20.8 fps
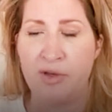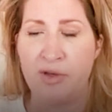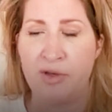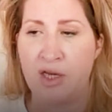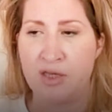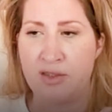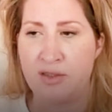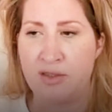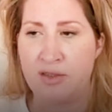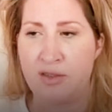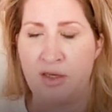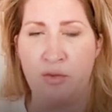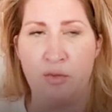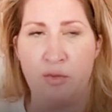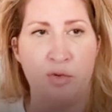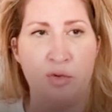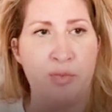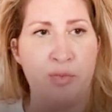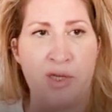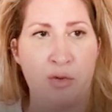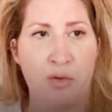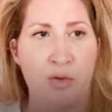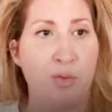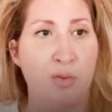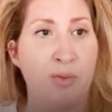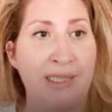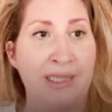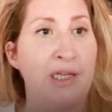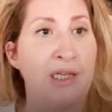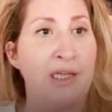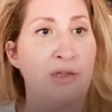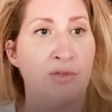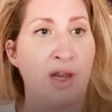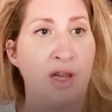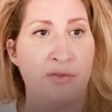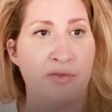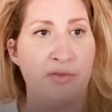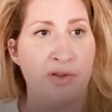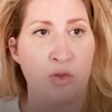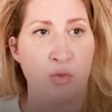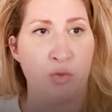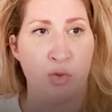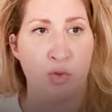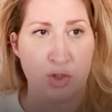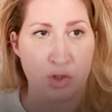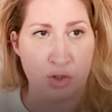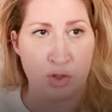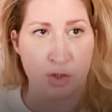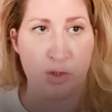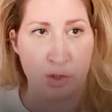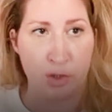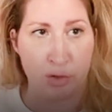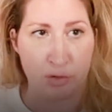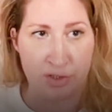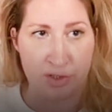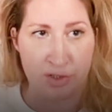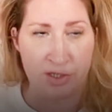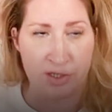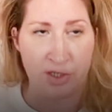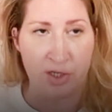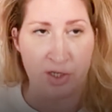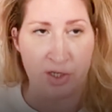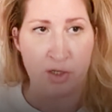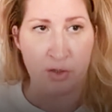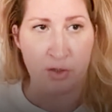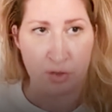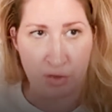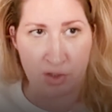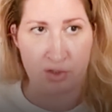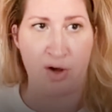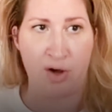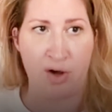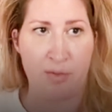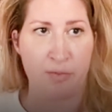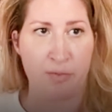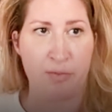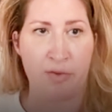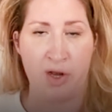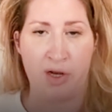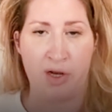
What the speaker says: because it will be completely irrelevant what you used to describe your